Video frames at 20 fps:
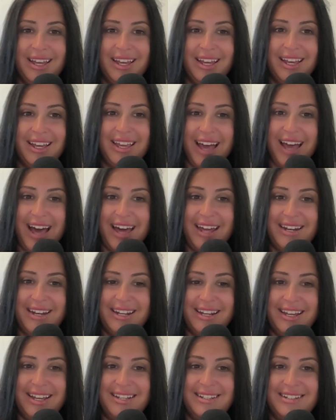again,
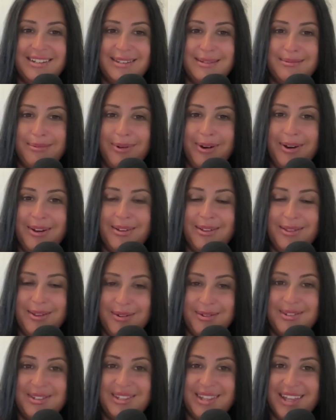it's just one of
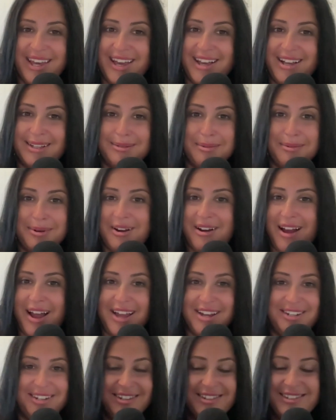those things where
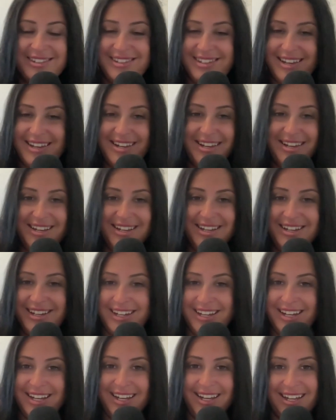I just see
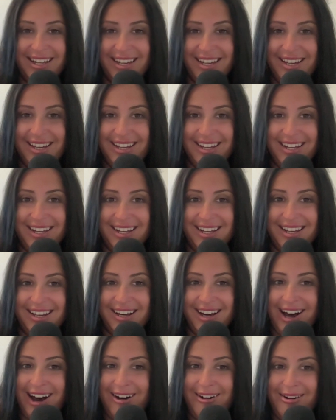
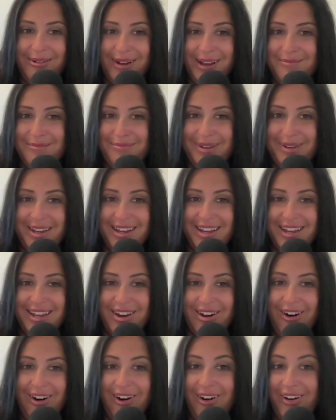Holloway
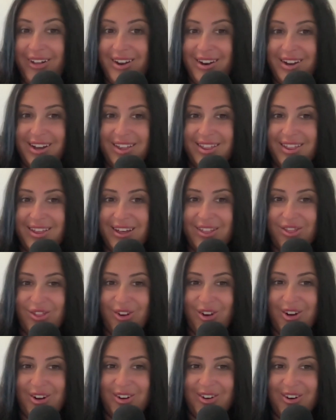being on that
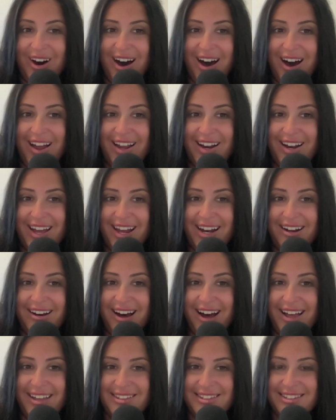third line. And
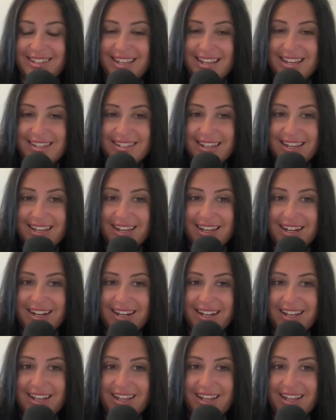last season,